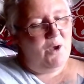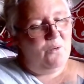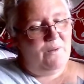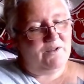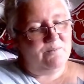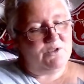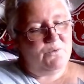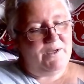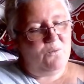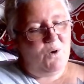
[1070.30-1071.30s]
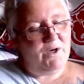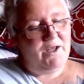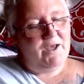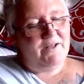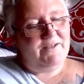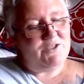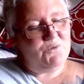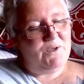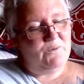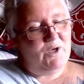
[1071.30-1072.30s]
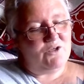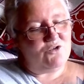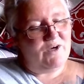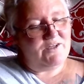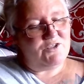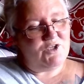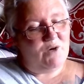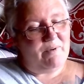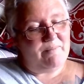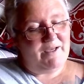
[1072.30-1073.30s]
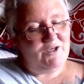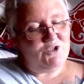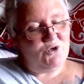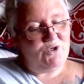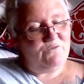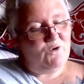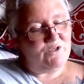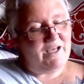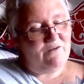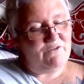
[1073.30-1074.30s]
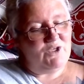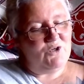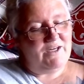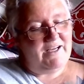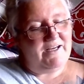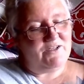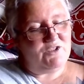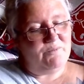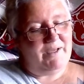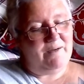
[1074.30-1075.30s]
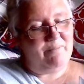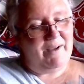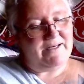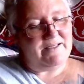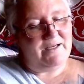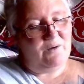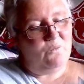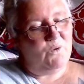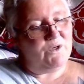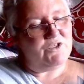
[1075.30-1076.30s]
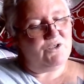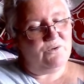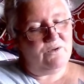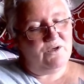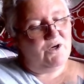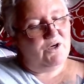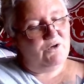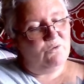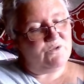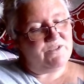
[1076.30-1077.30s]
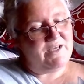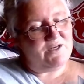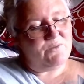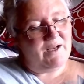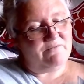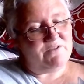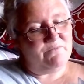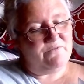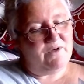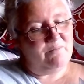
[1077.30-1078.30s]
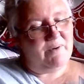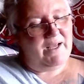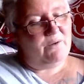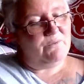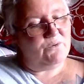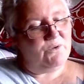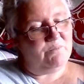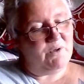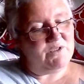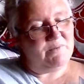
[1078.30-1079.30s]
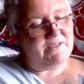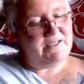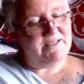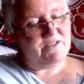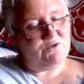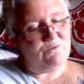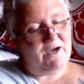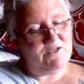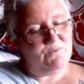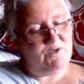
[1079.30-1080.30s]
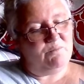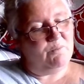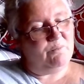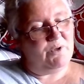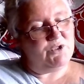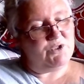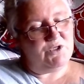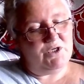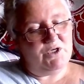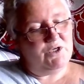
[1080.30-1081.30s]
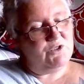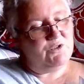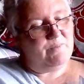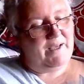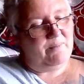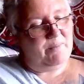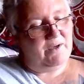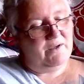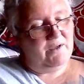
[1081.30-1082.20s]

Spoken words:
Welcome to week 1. This week we're going to try to start by making sure you've got everything you need to begin painting. Once you're all set, we'll have some fun playing with all the possibilities that arise when you put brush to paper.